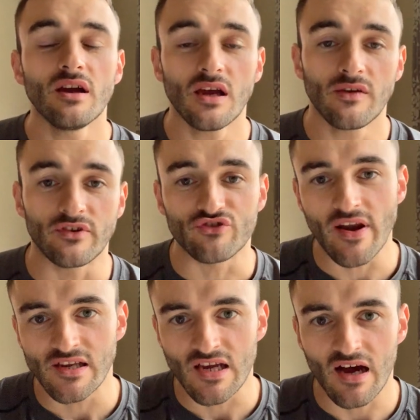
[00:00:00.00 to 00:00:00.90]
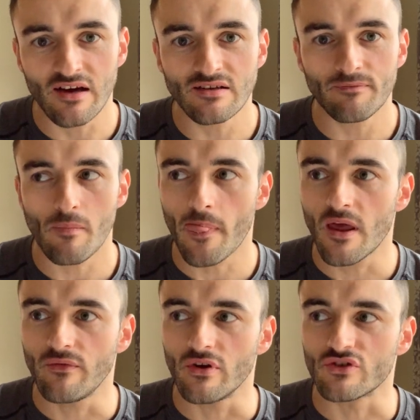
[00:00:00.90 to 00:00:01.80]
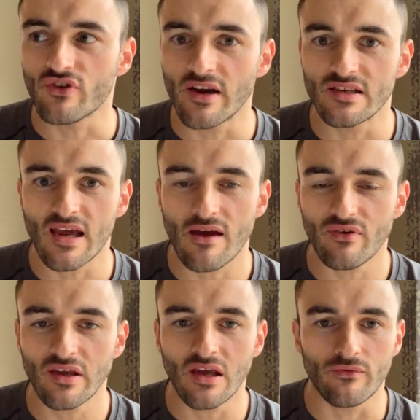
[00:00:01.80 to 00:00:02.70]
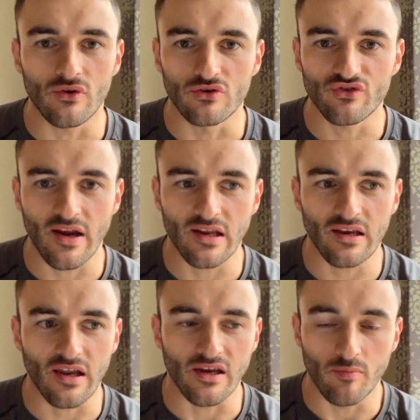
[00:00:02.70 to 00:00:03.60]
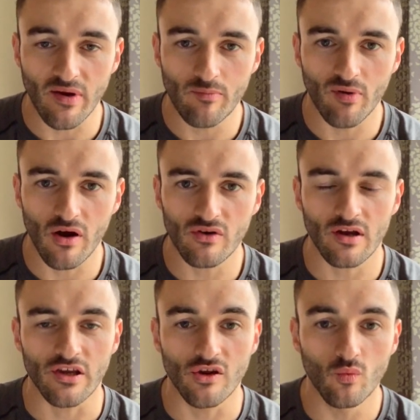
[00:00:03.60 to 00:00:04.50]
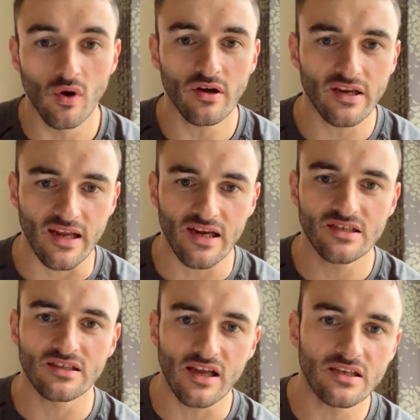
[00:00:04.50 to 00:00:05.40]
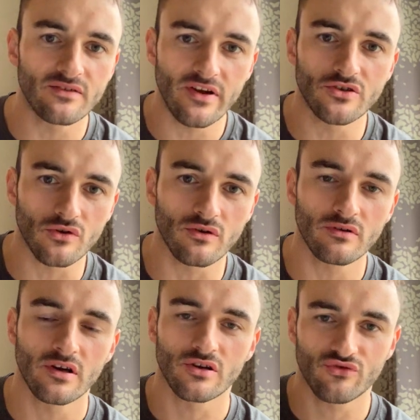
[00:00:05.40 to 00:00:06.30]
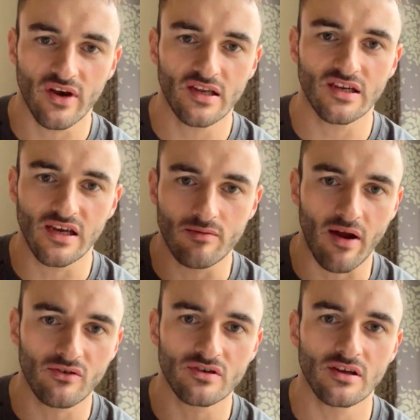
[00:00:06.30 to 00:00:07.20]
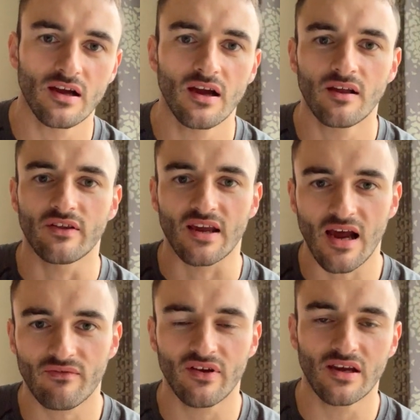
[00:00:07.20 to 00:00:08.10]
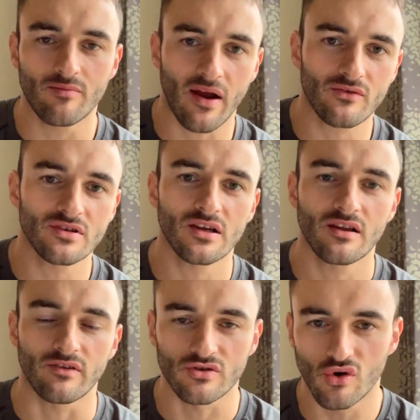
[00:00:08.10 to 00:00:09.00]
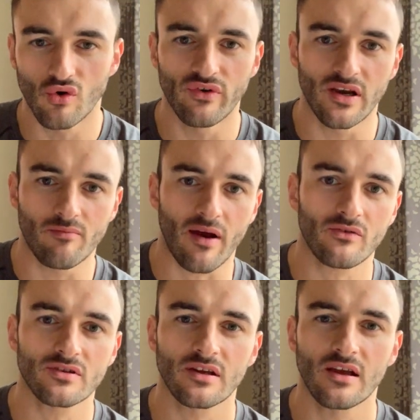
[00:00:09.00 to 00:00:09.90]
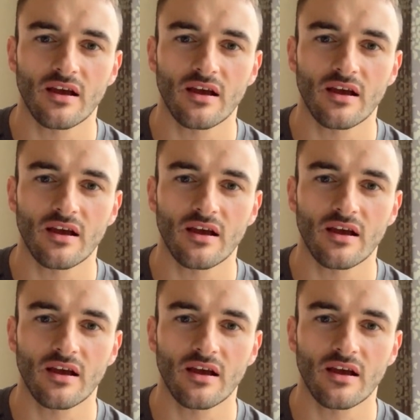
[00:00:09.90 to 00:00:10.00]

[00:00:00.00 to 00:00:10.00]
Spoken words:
if you're training as hard, if you're training as heavy, if you're training and you're a big bloke, you will need the individual creatine amount, the caffeine amount, the taurine amount,